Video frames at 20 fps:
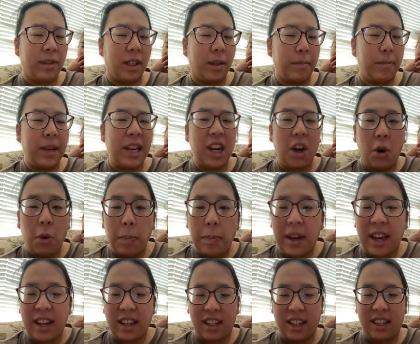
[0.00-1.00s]
be
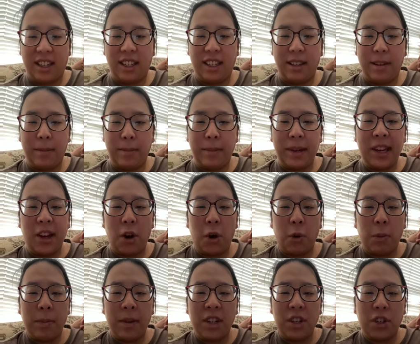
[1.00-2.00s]
open
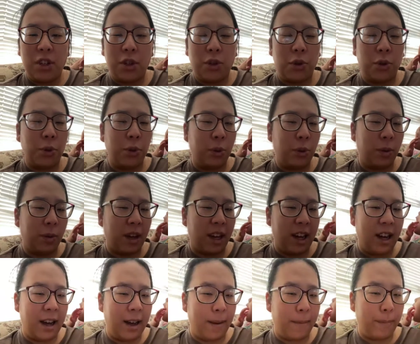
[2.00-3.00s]
to
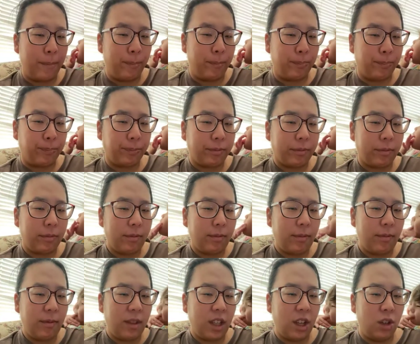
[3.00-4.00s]

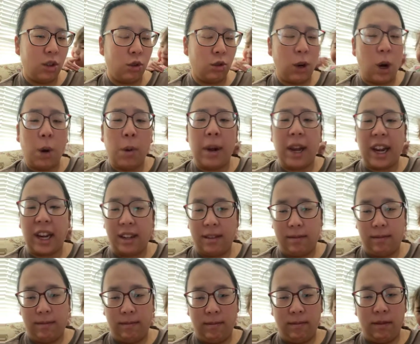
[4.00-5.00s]
growing,
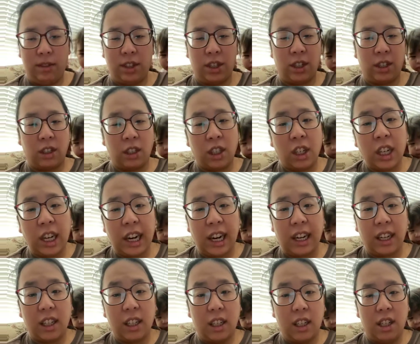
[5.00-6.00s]
to
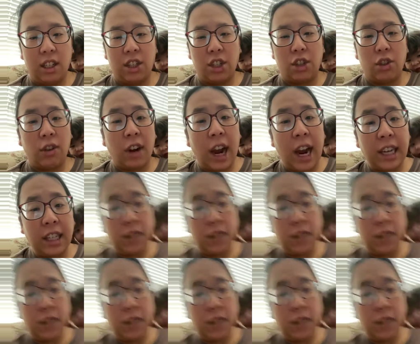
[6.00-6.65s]
learning, to trying new